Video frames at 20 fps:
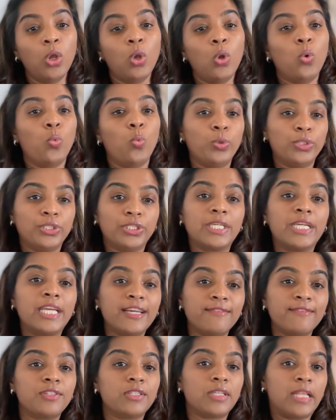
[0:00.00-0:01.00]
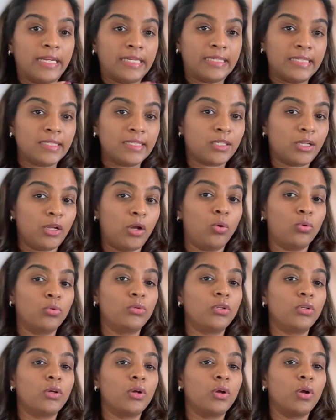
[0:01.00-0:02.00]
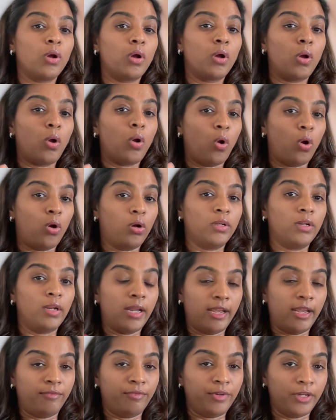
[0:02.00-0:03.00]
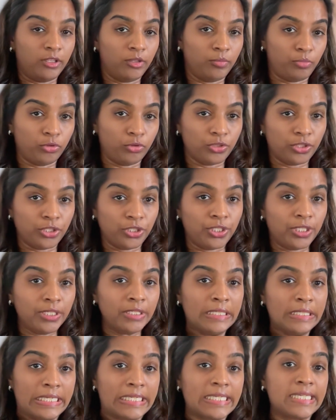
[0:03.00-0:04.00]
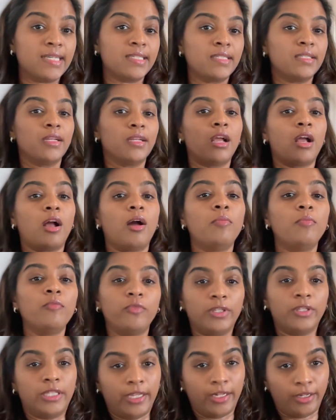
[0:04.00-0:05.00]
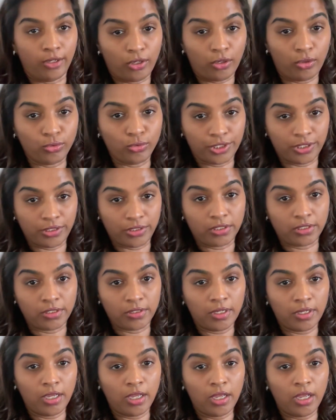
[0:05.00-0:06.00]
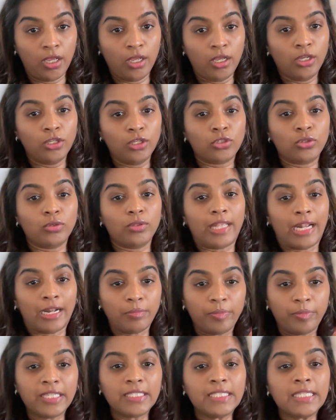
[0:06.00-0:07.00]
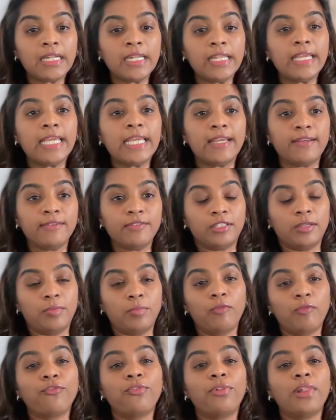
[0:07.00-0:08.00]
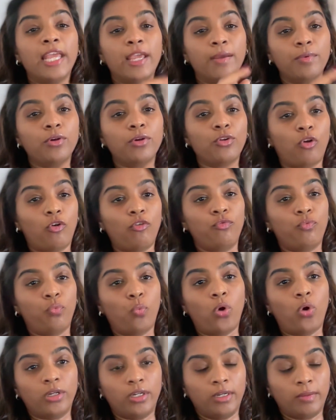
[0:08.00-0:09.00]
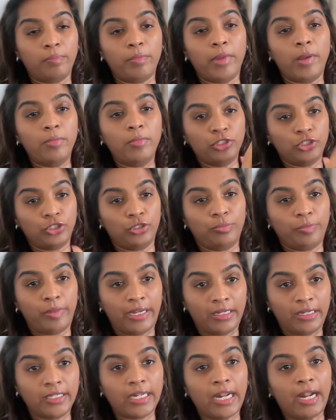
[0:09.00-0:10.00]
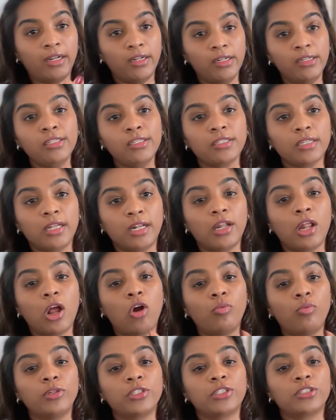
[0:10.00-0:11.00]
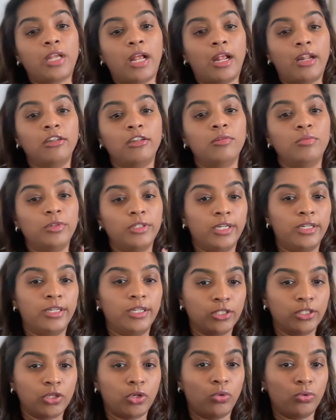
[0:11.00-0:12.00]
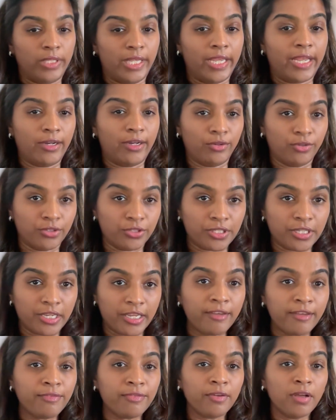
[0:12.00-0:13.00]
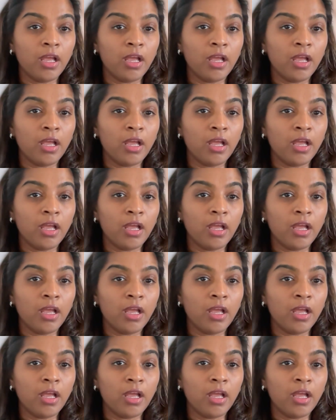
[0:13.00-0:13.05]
which gives like discount on every other procedure. It doesn't come with the inclusions. So that basically gives them a flavor of what membership entitles and how much unlimited discount they can receive.